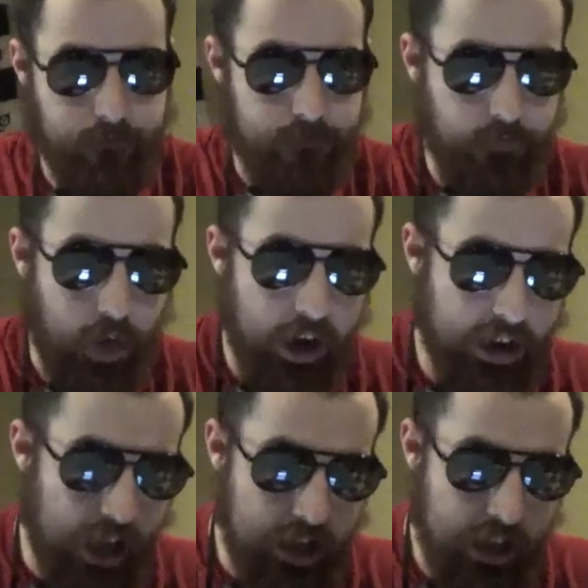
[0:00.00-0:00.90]

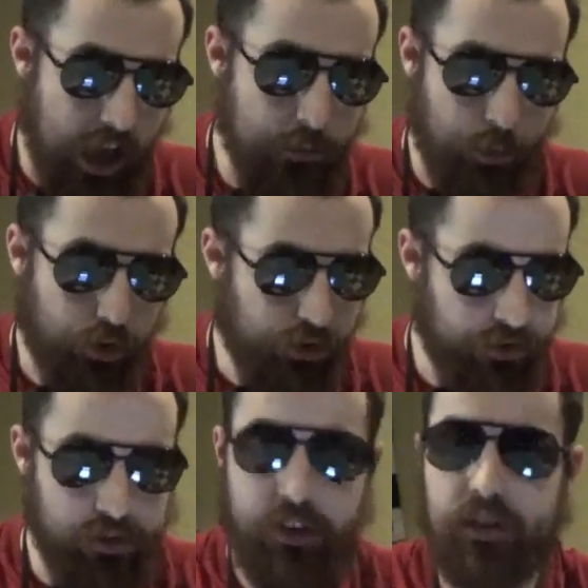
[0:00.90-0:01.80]
Friday, April
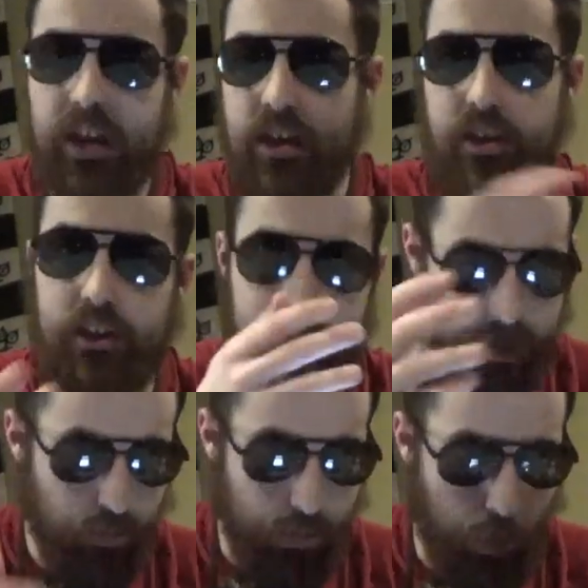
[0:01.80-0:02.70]
17th, it's
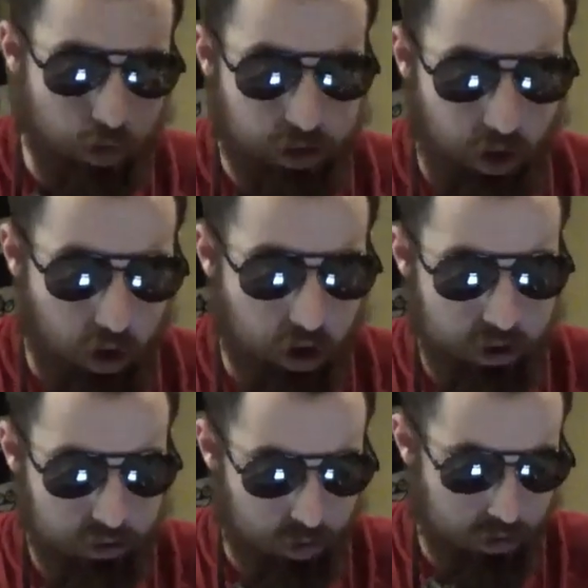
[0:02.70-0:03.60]
been reported
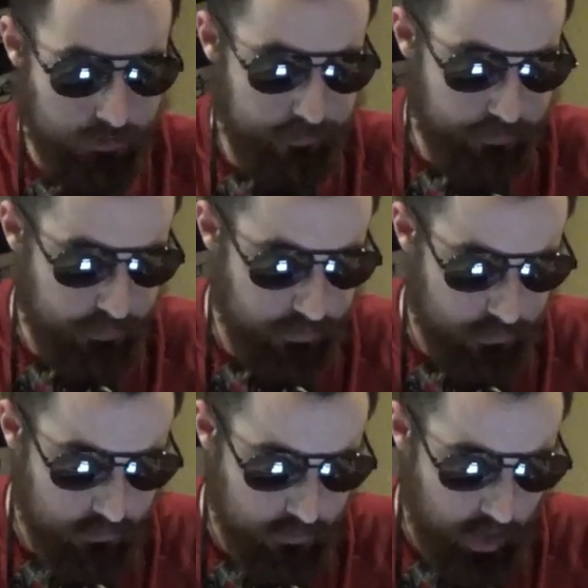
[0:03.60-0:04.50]
on, or
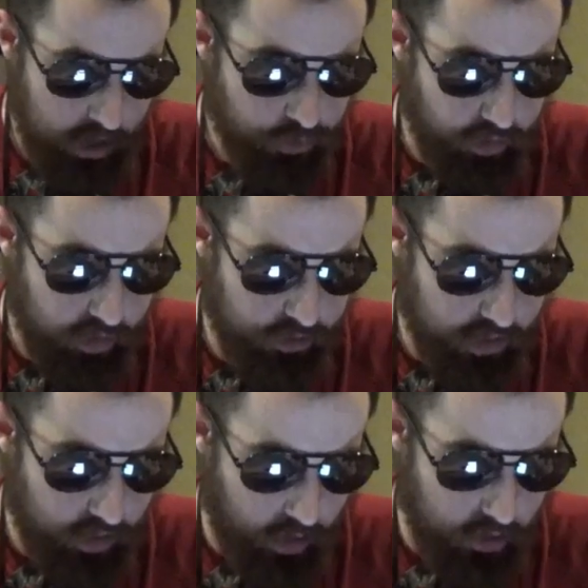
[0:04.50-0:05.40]
actually, I
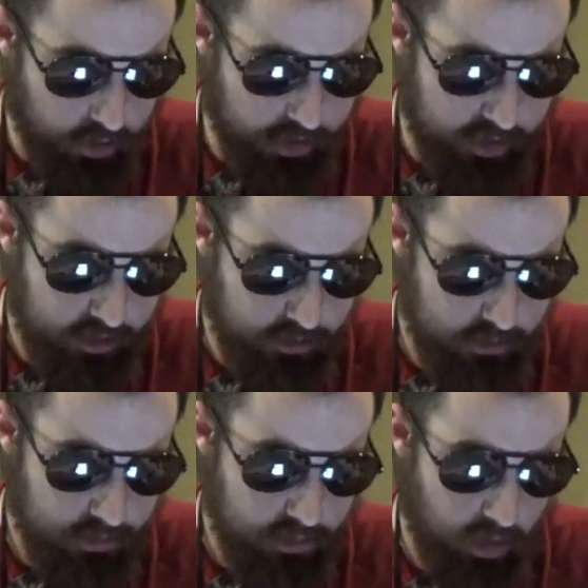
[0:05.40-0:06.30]
think early
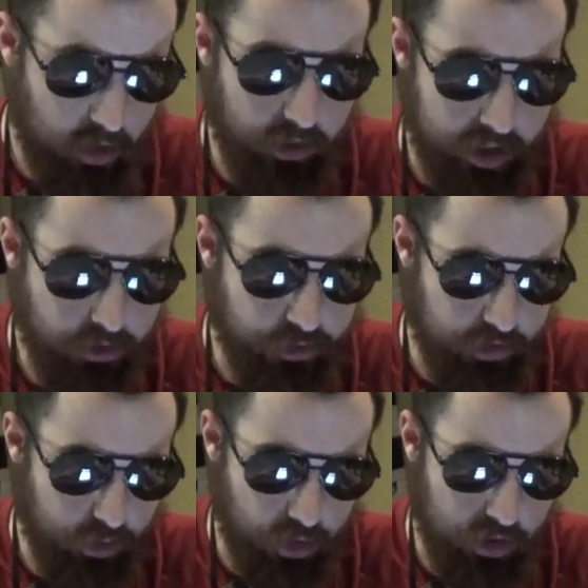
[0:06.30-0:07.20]

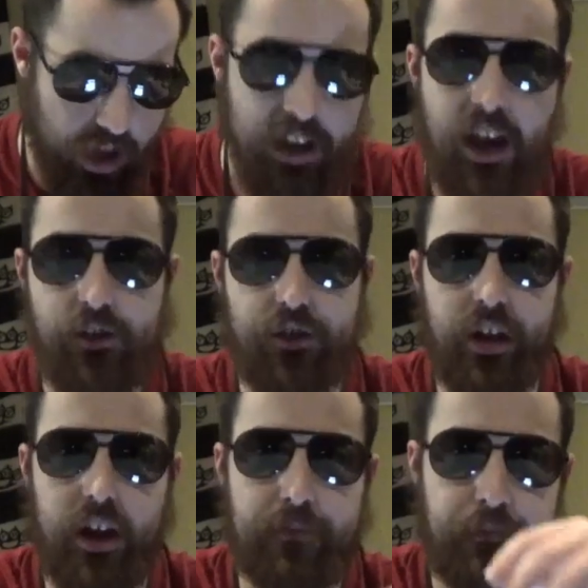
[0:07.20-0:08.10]
yesterday, or late
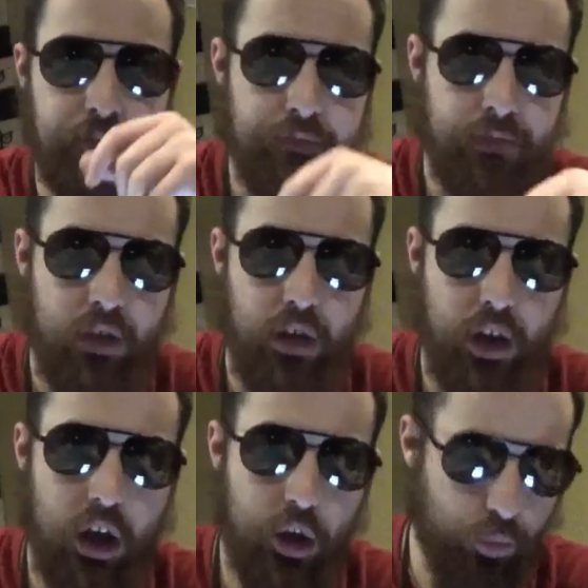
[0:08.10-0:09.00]
yesterday,
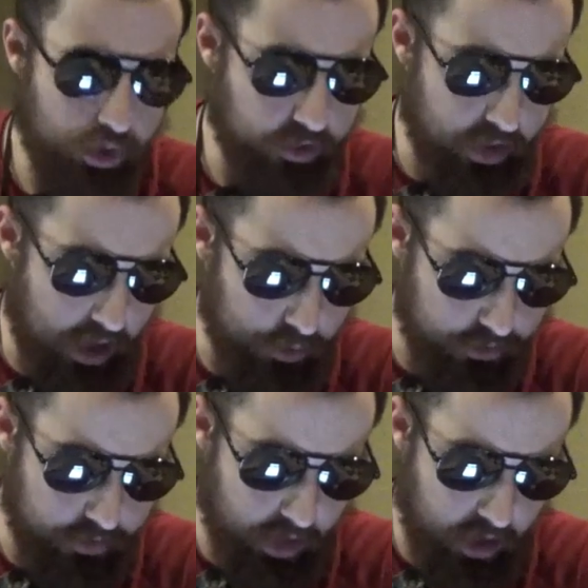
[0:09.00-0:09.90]
it was
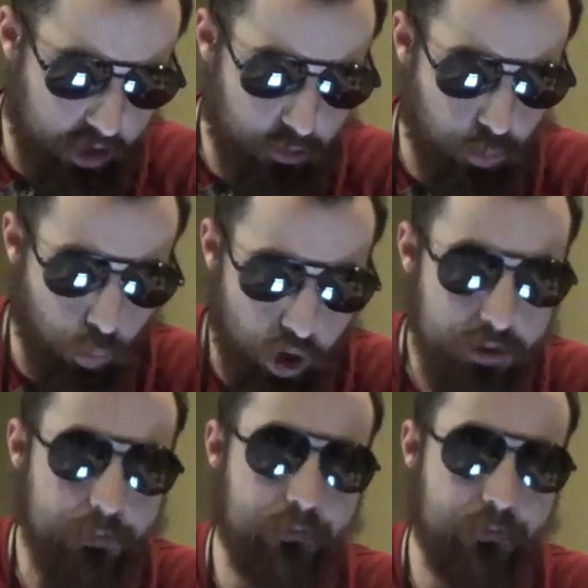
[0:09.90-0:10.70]
announced what